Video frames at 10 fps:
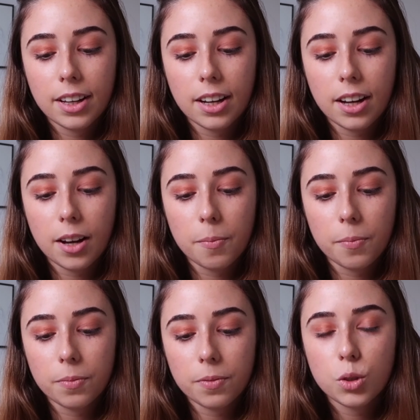
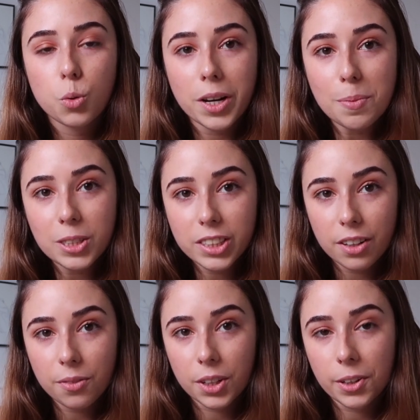
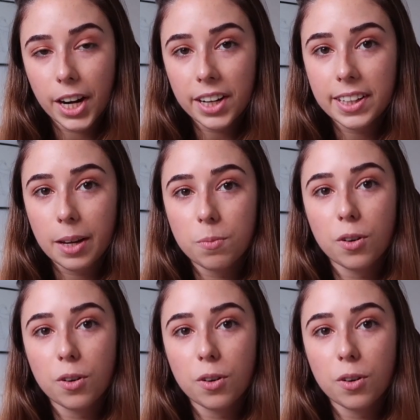20% of the grade came